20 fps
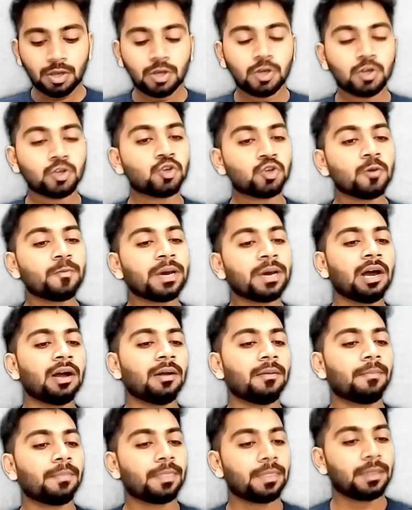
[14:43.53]
Super.
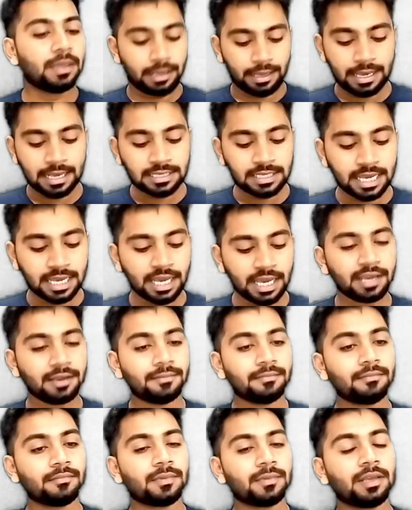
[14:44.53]

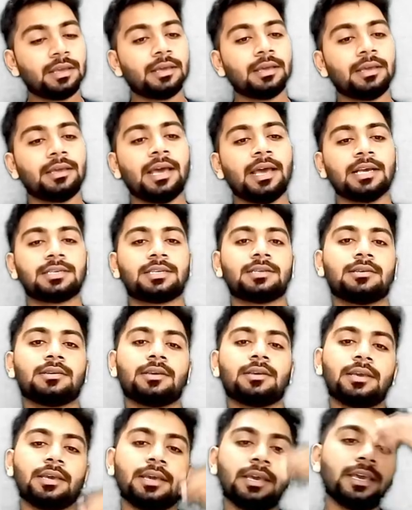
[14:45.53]
Easy? Yes,
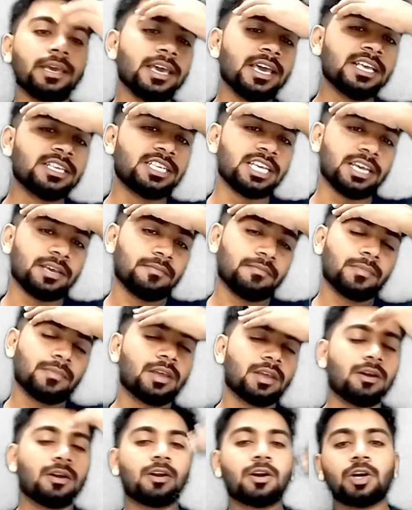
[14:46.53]
easy.
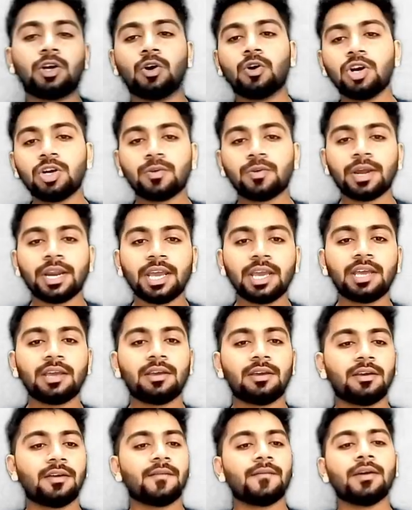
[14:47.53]
Don't worry,
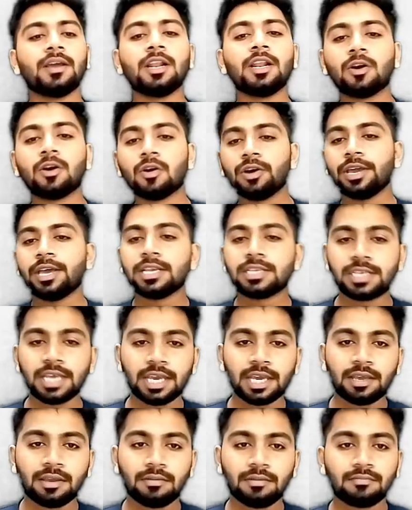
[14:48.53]
we will go
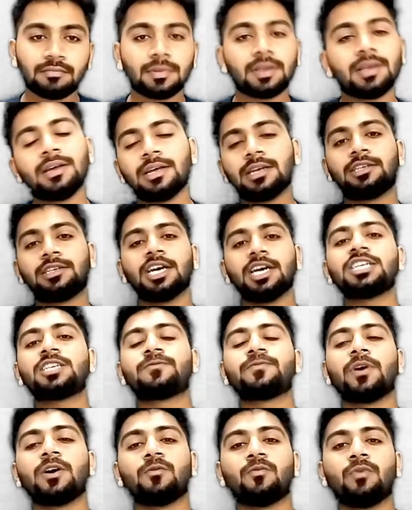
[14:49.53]
easy. Just
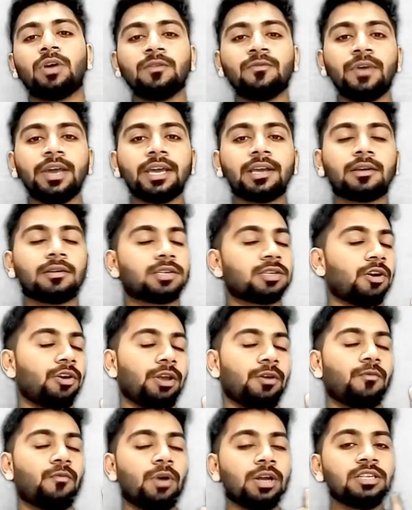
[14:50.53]
for 1 week,
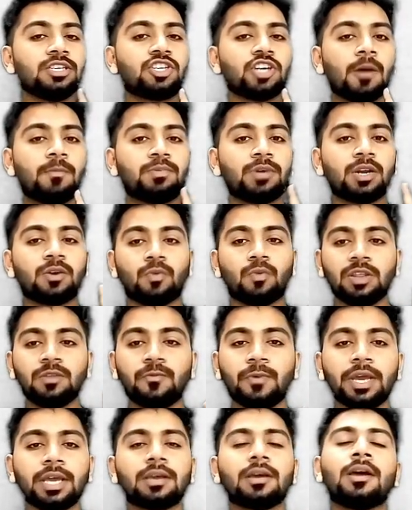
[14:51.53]
one chapter, 1
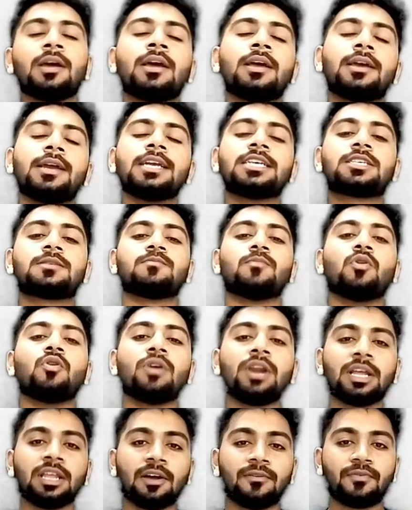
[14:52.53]
week, it's
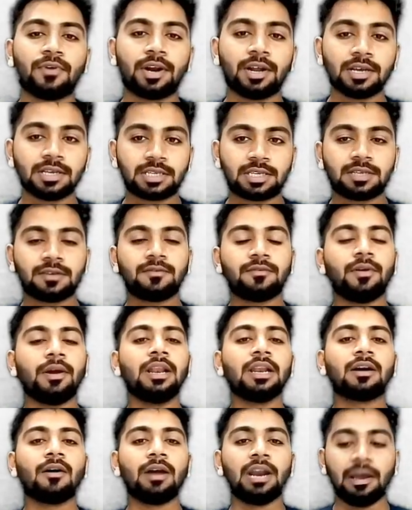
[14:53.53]
more enough for us. We
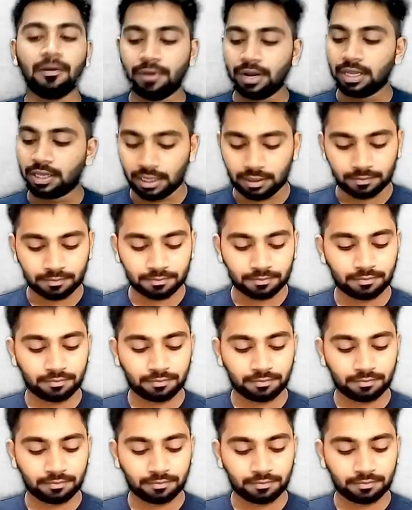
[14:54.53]
will cover everything.